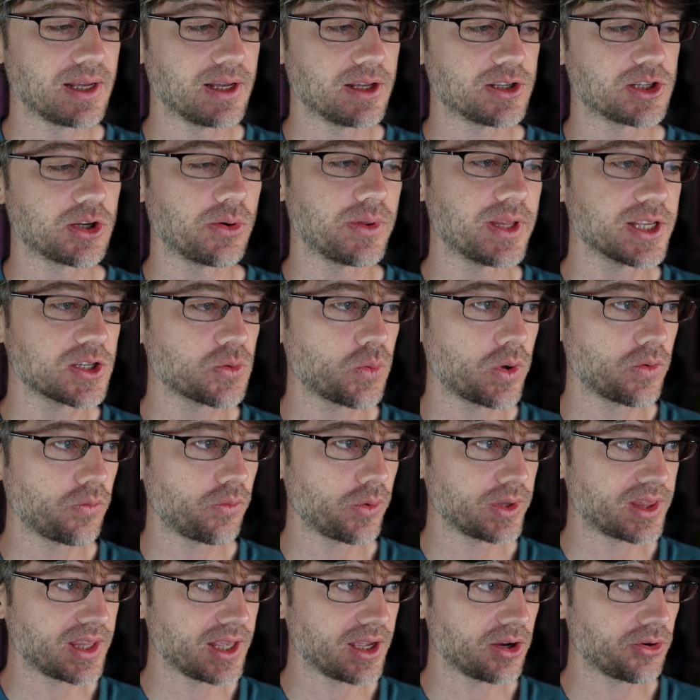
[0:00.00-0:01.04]
So in this one,
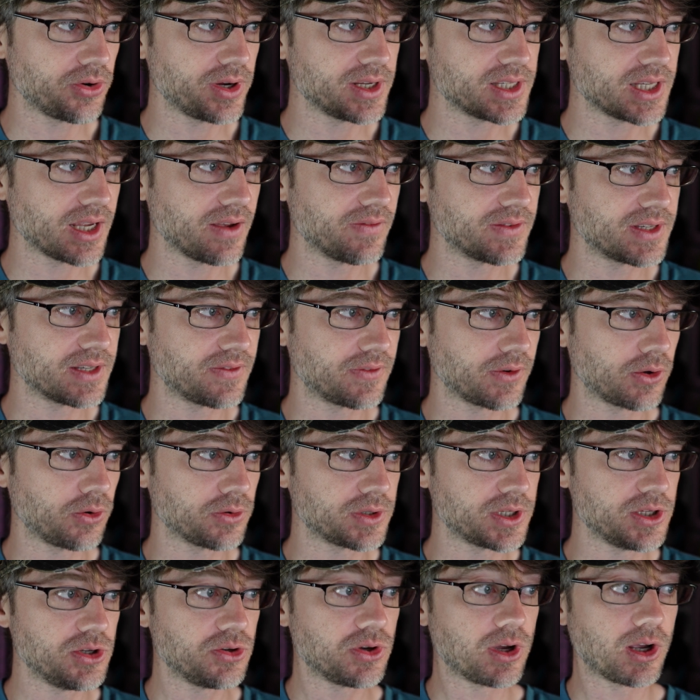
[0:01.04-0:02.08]
with the increasing of
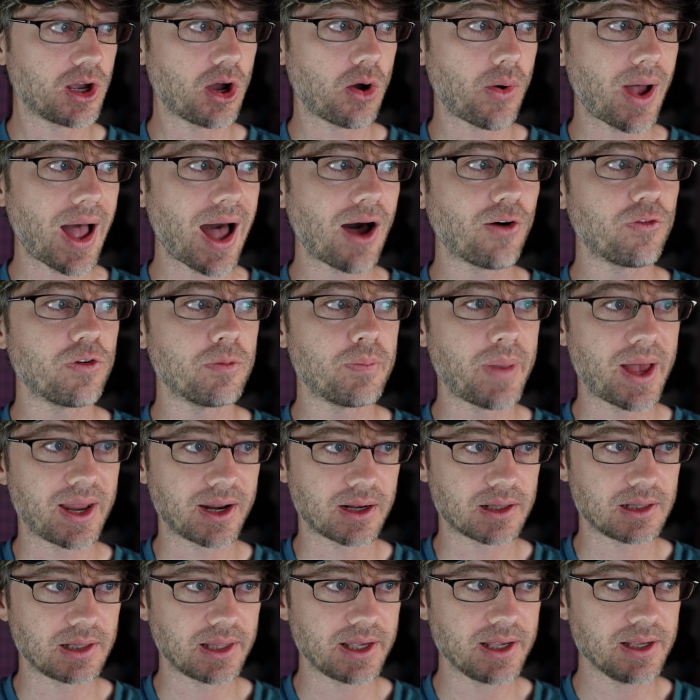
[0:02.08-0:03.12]
difficulty, you can go
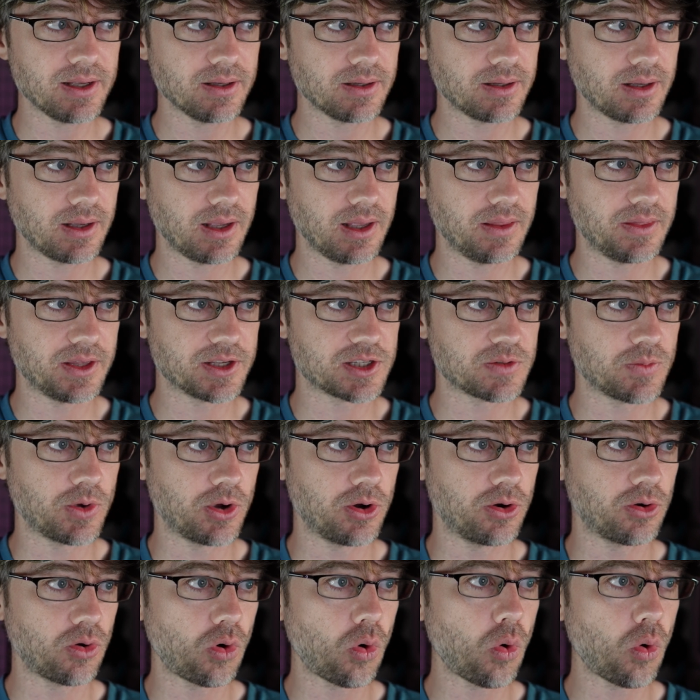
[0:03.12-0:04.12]
alphabetically in this mode,